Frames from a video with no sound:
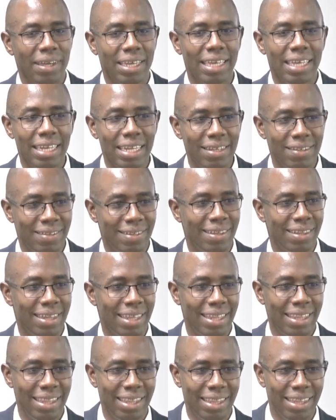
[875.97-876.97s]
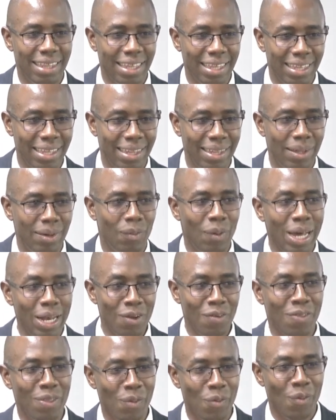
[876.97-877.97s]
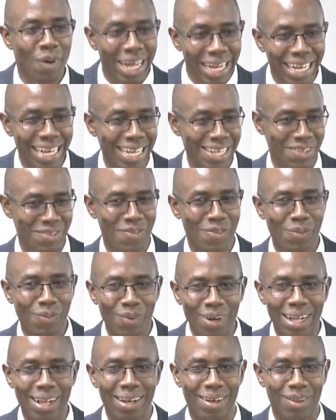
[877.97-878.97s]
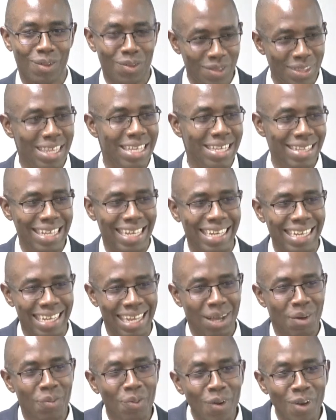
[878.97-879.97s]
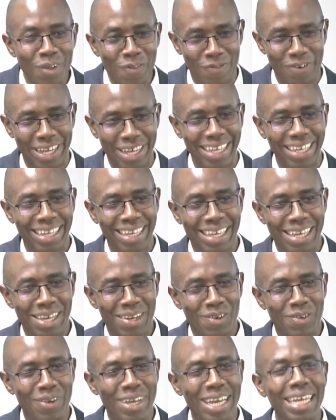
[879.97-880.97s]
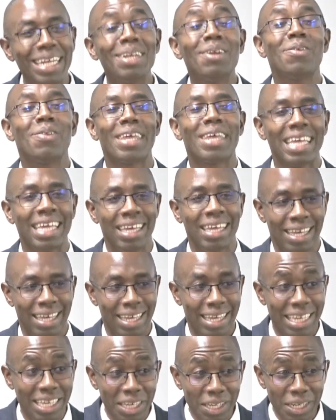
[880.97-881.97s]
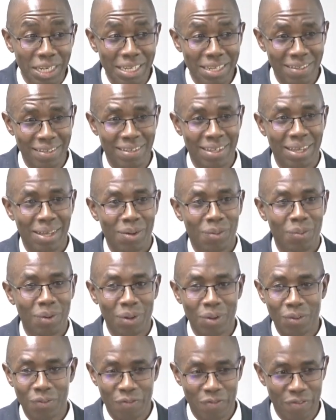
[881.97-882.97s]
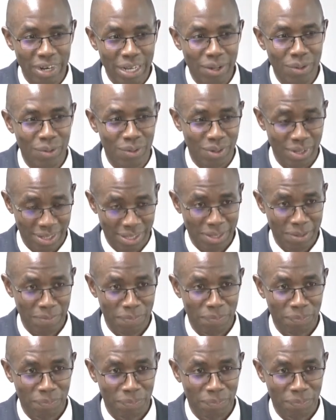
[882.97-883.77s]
Guinness, one of the wonders of the world, those things that qualify to get into the Guinness World of Records.